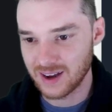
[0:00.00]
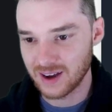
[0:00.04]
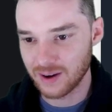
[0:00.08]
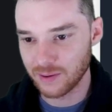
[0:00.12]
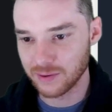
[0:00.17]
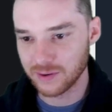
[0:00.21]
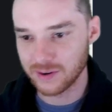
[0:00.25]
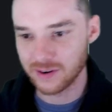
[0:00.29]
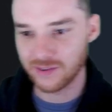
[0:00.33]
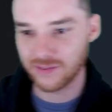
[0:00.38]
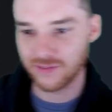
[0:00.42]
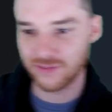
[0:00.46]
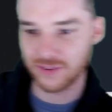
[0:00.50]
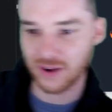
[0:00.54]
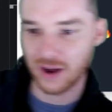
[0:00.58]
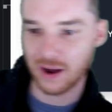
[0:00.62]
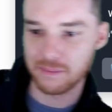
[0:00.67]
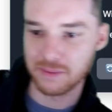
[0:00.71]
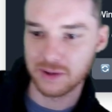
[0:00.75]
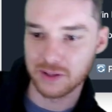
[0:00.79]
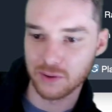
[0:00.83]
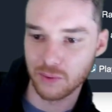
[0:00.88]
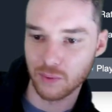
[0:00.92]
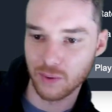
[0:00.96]
I wonder if
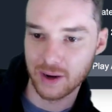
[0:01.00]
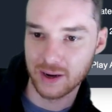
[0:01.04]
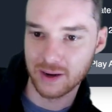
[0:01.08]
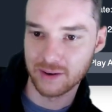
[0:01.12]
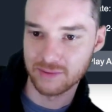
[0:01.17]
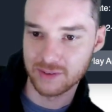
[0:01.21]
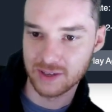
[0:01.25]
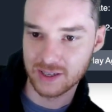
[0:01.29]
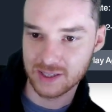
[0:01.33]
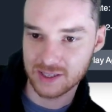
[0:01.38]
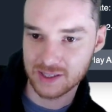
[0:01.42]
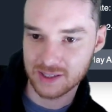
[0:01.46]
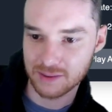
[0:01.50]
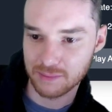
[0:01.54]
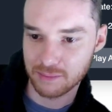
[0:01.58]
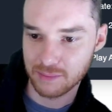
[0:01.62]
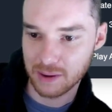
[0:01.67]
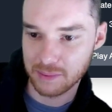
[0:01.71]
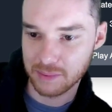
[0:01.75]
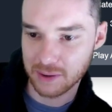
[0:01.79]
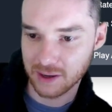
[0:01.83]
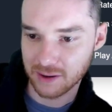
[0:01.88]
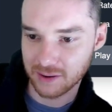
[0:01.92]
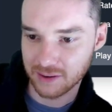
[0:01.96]
I'm in the way of this.
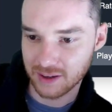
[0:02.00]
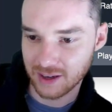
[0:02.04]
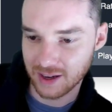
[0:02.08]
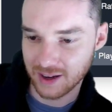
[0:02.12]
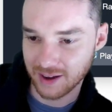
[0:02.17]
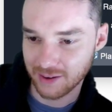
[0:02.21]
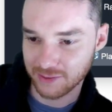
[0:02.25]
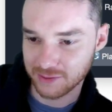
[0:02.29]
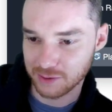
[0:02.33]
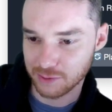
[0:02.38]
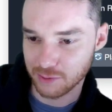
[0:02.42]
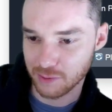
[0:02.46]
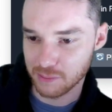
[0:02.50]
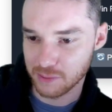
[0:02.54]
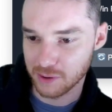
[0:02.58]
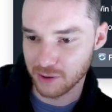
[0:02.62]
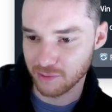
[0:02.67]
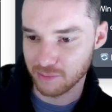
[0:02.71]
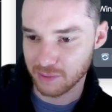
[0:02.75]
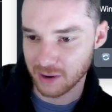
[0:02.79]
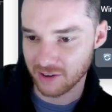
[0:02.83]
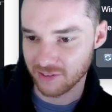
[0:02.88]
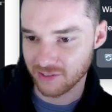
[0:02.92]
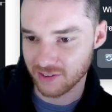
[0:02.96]
Maybe I'll have to
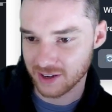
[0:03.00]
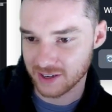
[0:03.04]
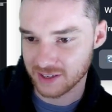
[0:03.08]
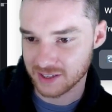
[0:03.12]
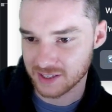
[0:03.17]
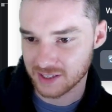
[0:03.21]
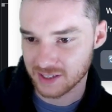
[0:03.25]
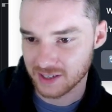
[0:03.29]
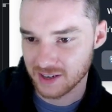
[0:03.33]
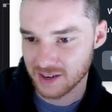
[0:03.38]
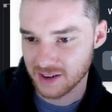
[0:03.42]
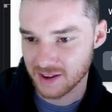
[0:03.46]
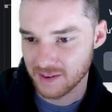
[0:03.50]
remove my face.